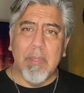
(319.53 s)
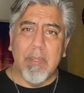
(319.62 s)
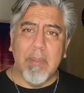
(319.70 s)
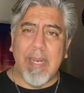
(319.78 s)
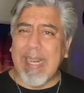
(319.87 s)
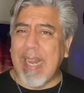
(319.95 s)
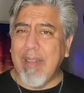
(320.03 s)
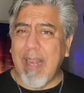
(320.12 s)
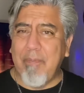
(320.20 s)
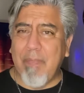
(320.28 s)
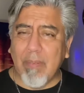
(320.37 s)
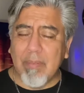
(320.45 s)
Right? I
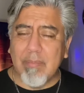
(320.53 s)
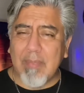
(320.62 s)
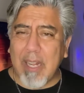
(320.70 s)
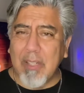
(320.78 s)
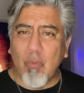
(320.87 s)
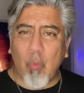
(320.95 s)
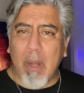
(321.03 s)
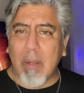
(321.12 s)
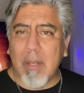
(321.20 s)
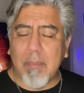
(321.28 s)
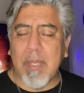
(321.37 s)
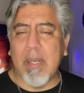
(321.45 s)
felt
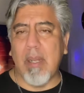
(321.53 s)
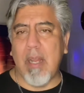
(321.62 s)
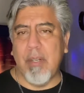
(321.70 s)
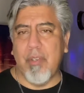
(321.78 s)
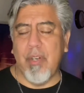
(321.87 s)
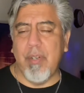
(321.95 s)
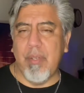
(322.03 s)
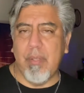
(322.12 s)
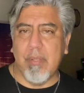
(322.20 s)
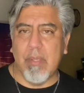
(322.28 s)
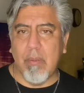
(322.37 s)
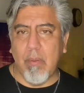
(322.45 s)
unwelcome in a lot of
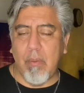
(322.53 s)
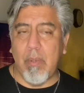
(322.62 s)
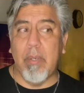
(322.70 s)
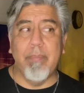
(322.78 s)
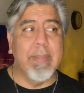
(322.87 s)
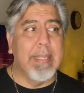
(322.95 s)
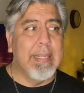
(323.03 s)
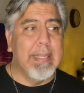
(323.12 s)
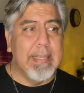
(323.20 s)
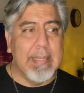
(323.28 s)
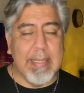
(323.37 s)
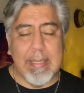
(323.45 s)
churches or
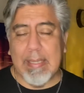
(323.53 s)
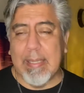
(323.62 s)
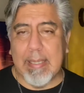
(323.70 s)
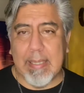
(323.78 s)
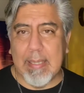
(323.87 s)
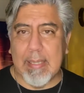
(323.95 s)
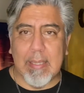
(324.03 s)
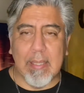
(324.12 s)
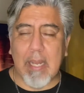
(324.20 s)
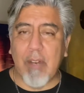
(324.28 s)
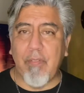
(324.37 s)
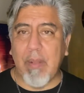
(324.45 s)
in a
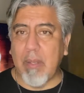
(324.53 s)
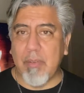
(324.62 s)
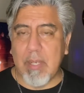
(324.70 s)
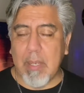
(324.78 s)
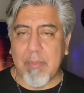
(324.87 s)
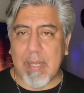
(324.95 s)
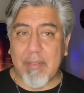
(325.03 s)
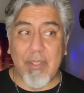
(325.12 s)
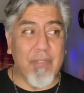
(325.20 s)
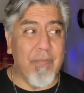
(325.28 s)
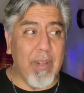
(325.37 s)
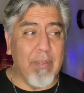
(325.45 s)
lot of fellowships. I
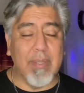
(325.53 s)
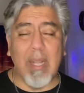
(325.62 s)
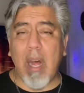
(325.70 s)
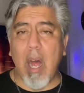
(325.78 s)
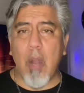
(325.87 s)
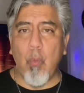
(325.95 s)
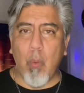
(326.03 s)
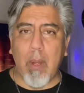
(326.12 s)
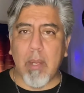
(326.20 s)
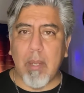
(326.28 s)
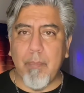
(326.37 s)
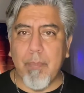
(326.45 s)
just felt
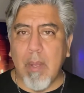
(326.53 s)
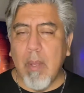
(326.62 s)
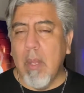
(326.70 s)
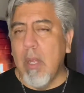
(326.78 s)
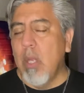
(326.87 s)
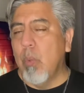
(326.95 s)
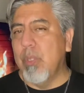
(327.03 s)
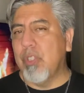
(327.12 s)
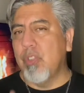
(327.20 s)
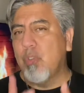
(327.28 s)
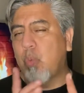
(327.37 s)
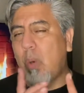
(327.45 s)
unwelcome, which
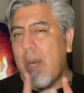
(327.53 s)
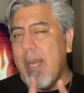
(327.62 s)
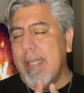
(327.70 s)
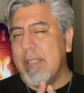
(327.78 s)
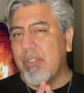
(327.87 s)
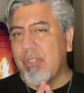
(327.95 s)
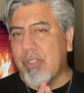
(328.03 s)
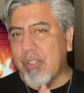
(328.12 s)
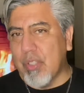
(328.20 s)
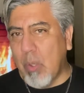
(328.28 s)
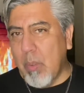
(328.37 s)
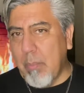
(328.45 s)
is why it's
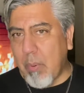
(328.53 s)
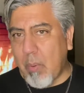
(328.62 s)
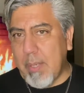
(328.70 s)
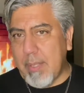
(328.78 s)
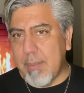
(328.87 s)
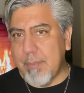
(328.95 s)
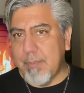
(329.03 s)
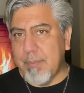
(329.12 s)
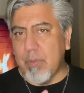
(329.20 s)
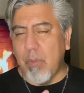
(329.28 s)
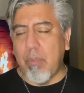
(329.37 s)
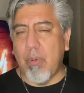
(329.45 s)
so important
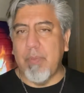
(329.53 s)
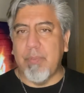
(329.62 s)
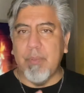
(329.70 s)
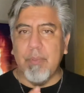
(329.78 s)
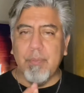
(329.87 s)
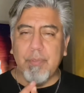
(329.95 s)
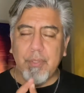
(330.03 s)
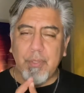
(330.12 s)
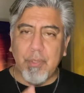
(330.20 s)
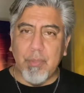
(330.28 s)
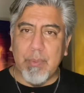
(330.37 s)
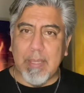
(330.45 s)
for you
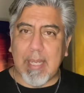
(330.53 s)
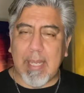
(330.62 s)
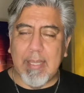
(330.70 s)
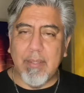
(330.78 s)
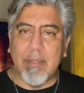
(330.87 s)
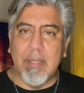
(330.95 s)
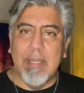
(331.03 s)
to realize